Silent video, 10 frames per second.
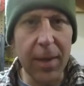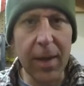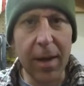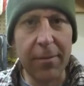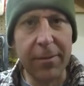
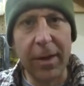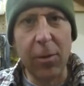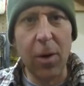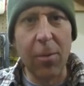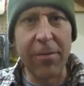of
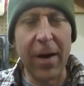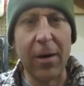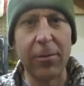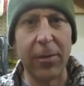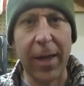what we
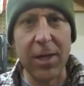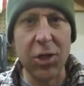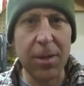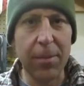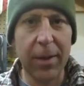found for that
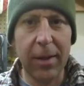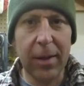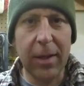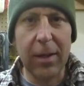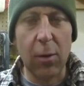Jeep.
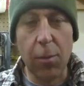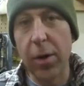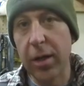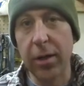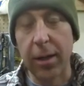They were
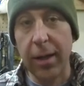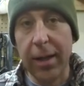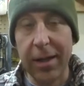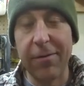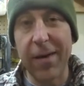pretty good.
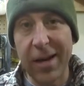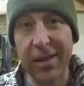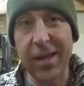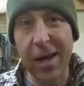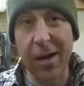And in fact, I
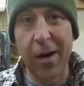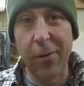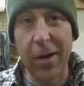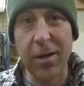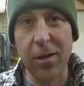think I got a
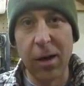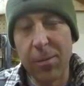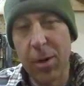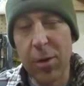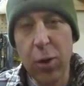great deal on
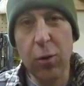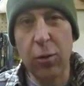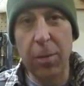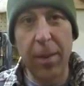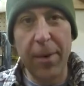them. They were
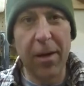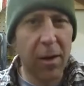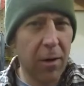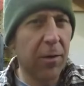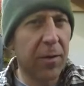used, but I paid
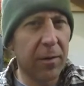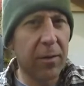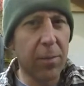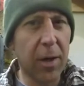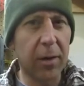
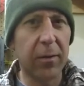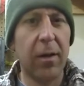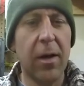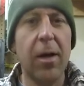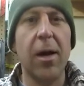160 bucks
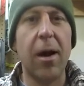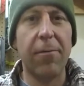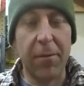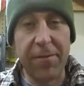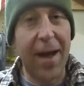
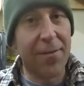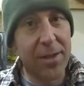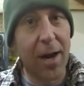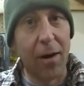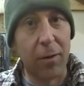for 5
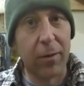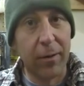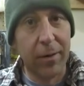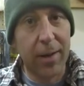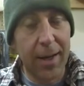tires.
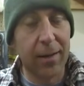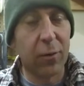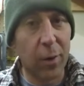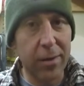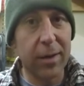And
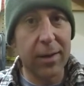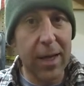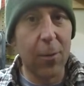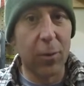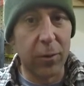so I thought
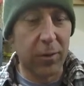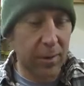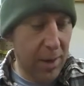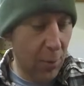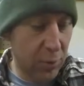that was
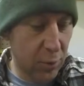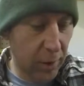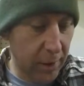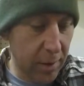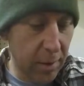
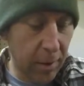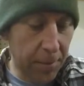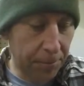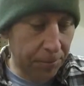really good.